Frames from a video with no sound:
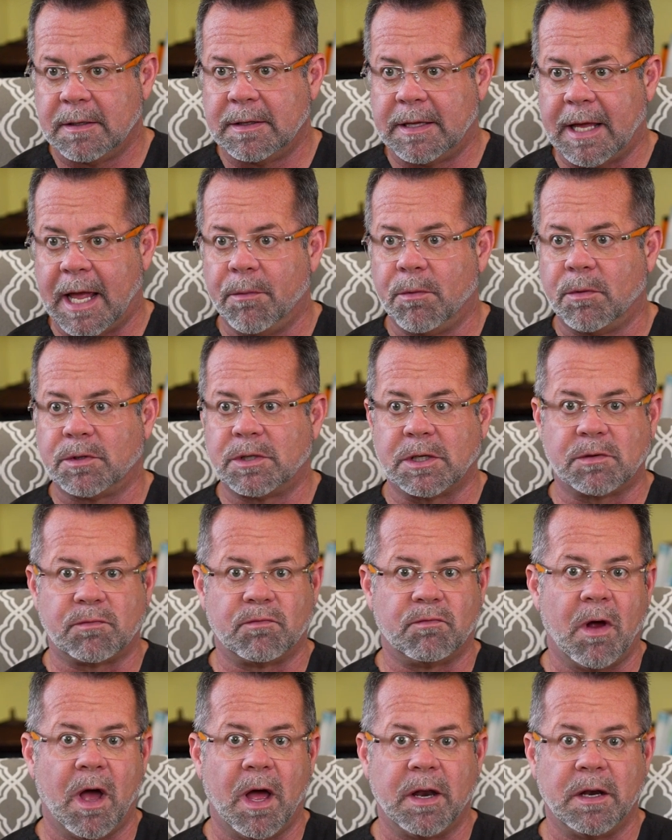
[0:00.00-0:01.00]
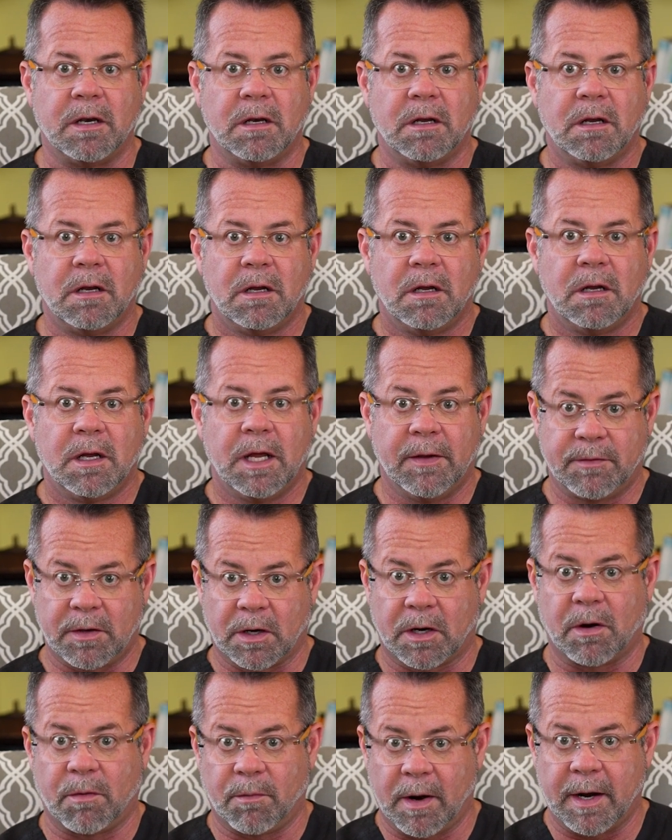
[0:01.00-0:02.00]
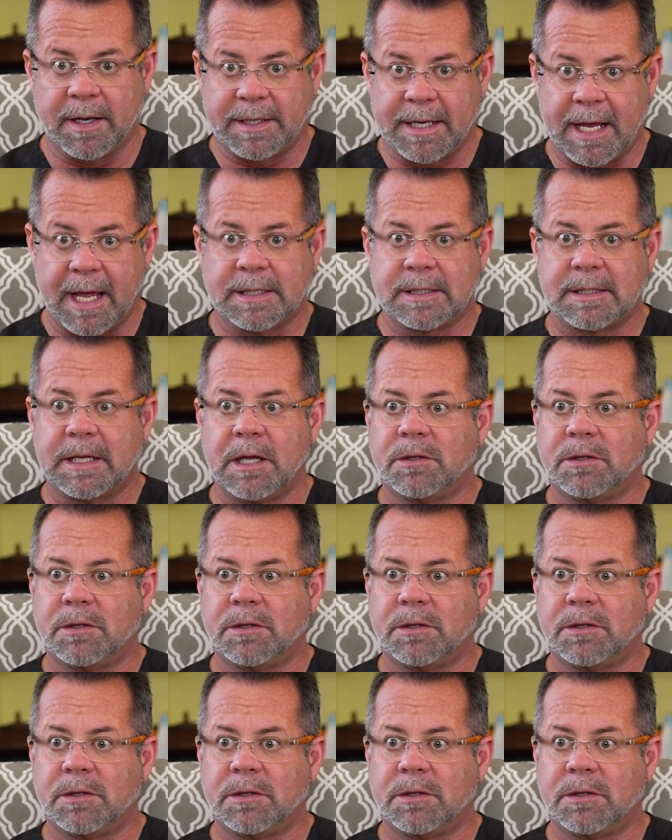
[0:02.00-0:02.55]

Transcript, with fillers: They will just run, if they're going to run a test,